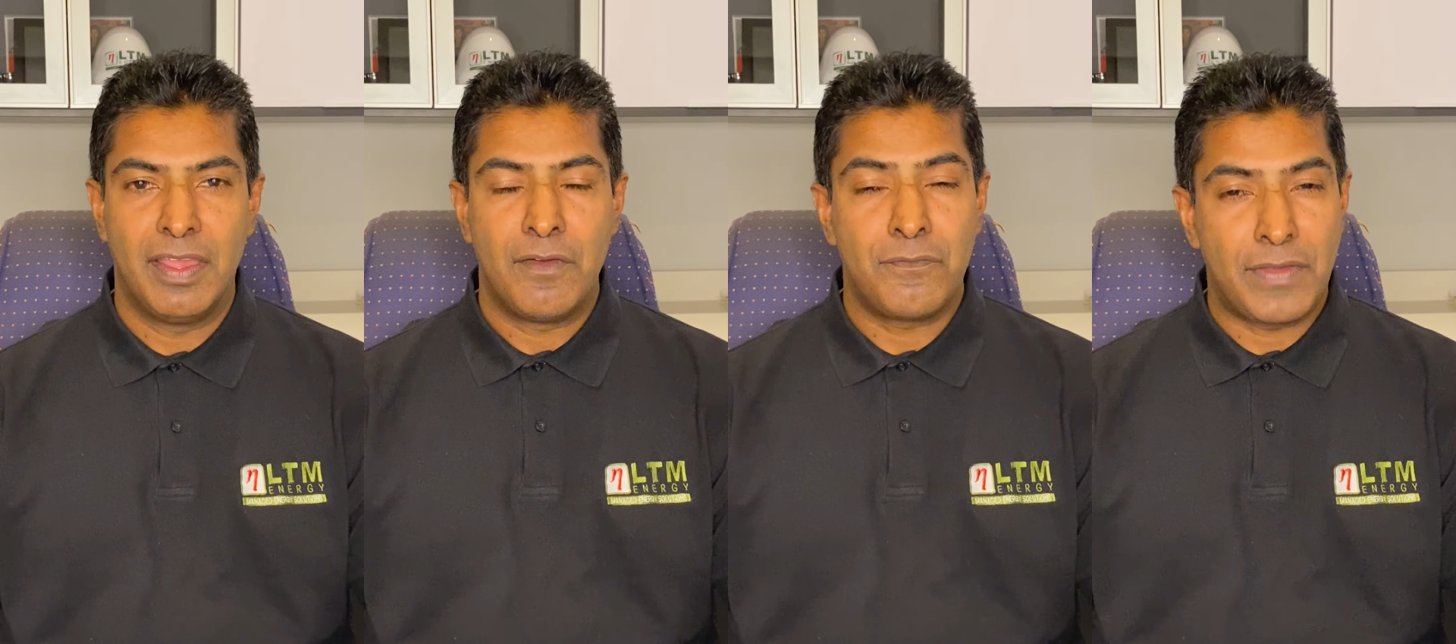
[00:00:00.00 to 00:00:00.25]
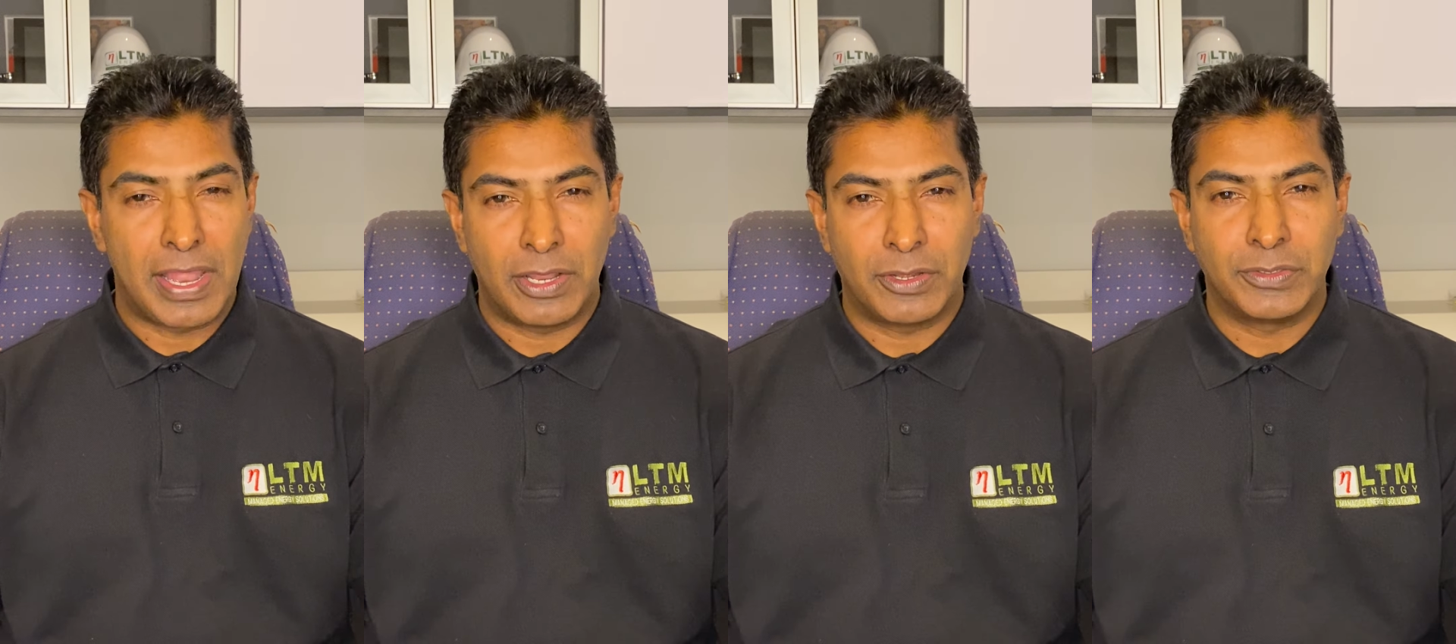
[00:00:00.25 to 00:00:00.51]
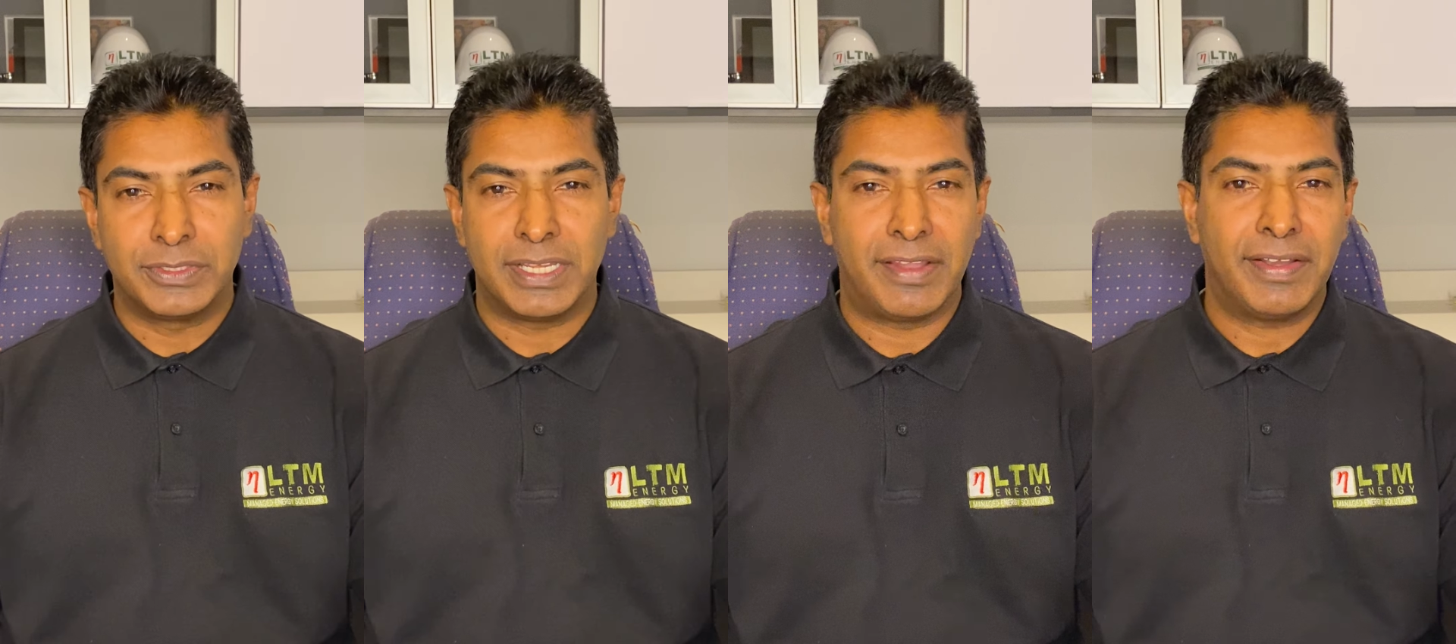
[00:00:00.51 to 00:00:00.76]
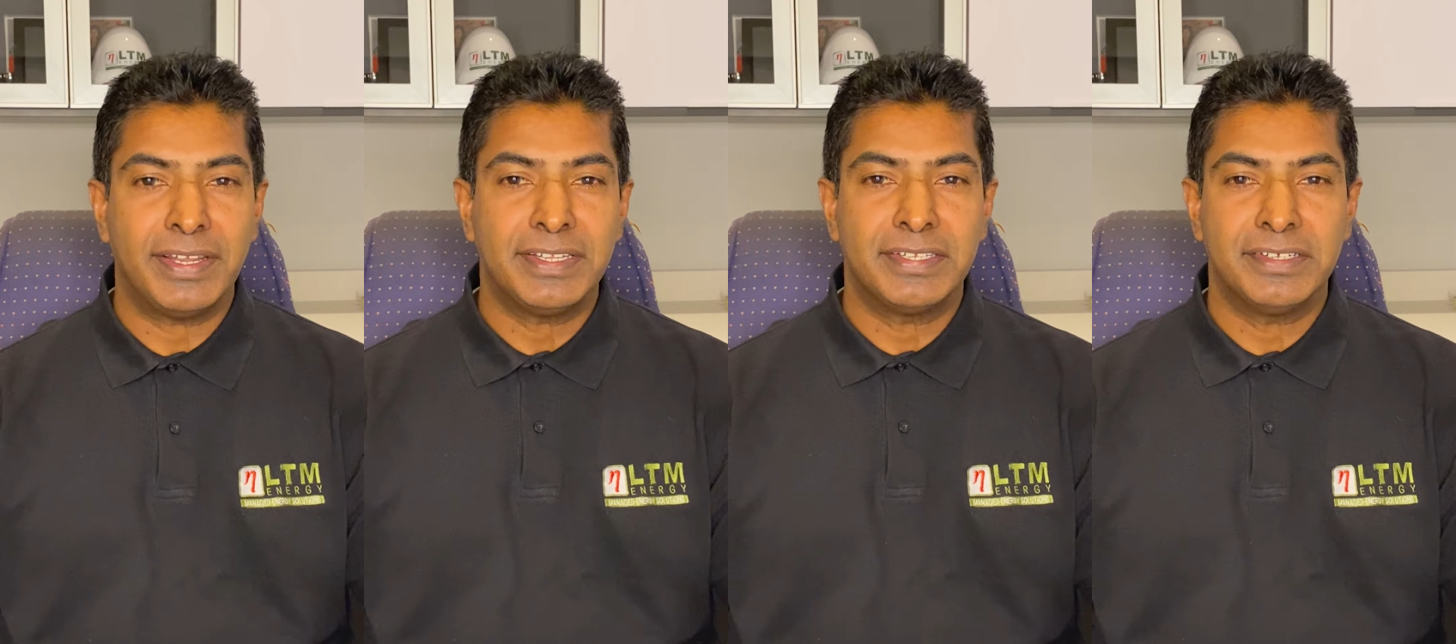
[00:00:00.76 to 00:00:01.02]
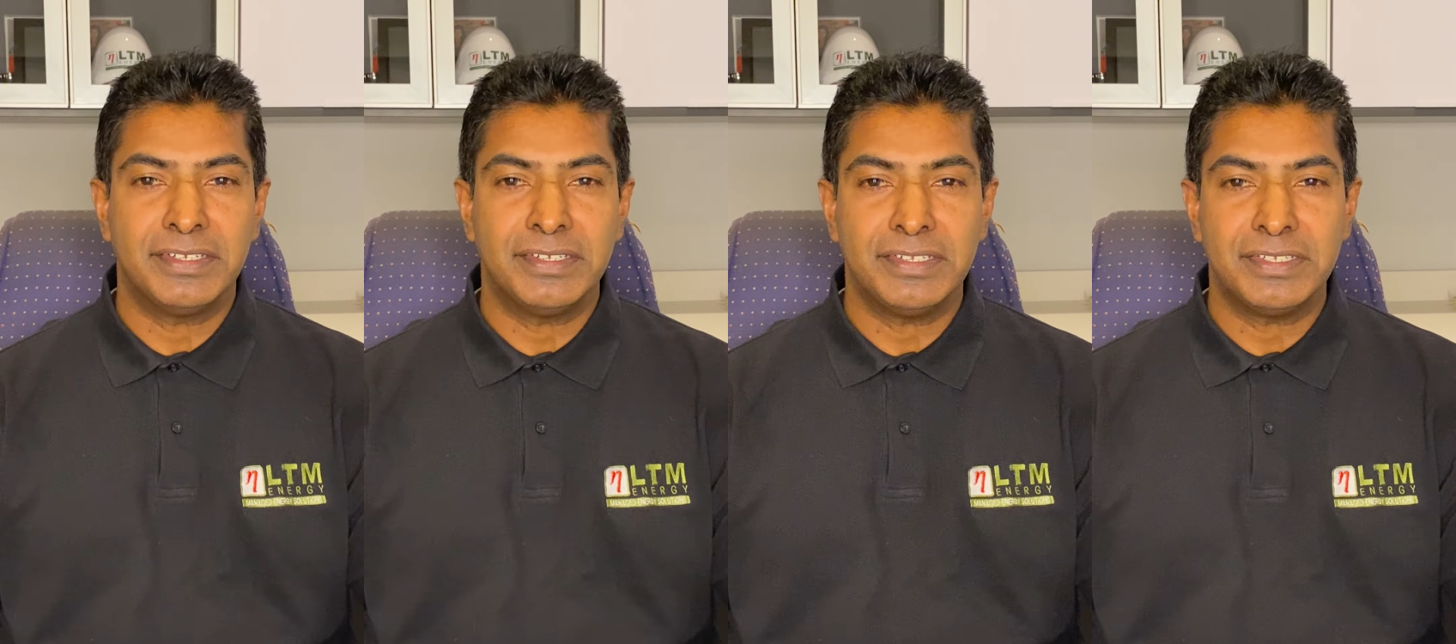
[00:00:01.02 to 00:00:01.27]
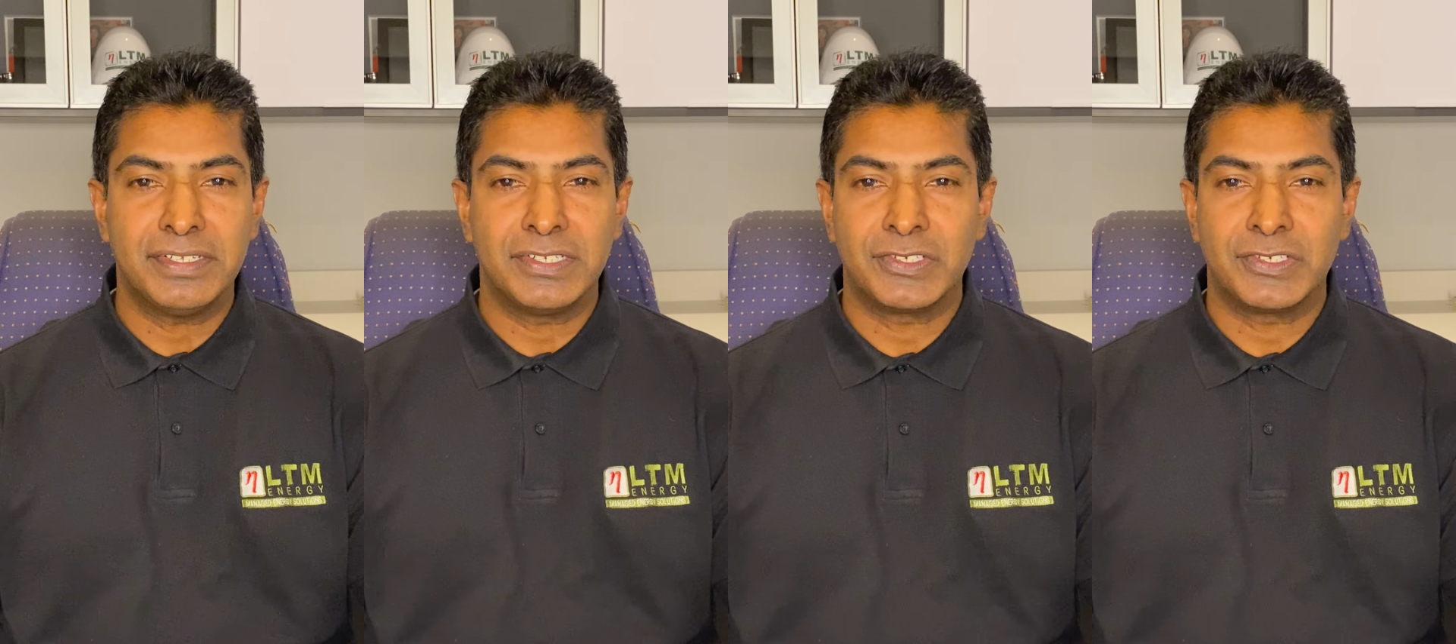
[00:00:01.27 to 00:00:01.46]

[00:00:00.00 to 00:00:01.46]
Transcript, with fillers: fellow directors,